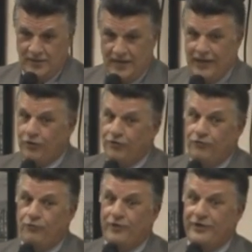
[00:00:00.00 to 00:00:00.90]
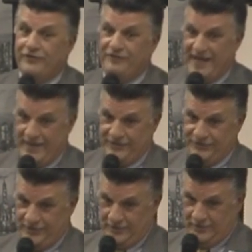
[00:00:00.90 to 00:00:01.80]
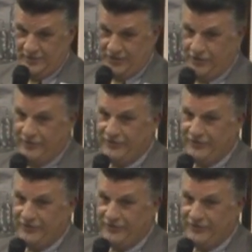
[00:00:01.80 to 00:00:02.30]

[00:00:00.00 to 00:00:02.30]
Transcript: I learned real fast that there